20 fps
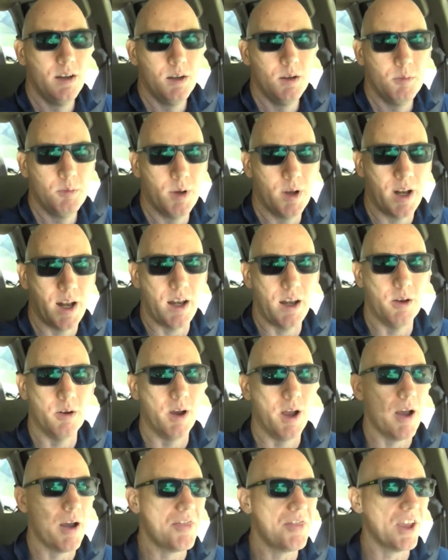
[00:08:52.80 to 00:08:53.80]
But
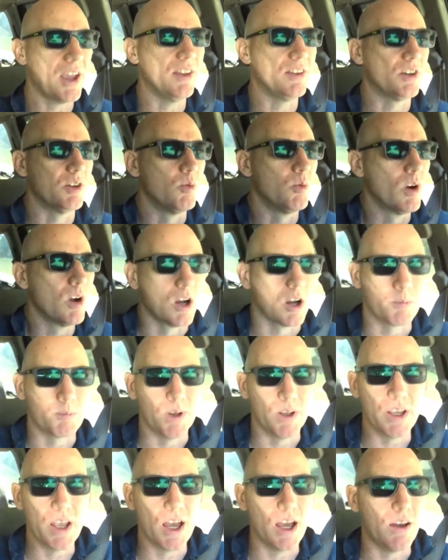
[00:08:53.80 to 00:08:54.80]
anyway, I think he's at work,
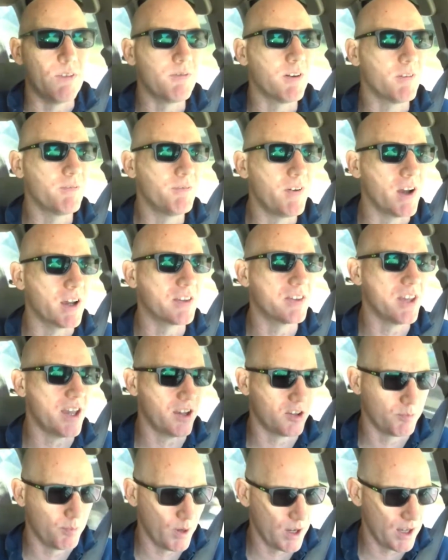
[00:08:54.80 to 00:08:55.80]
but yeah, for fuck's
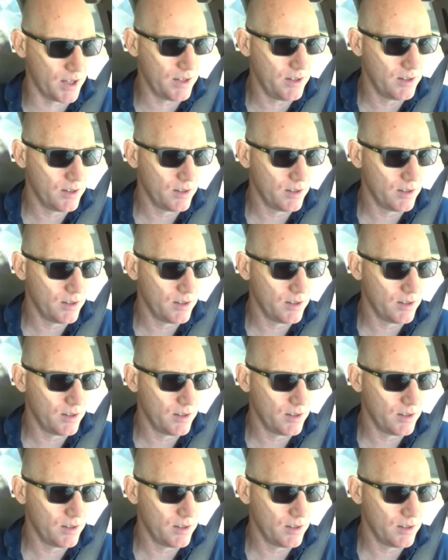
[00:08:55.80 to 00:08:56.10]
sakes, bud.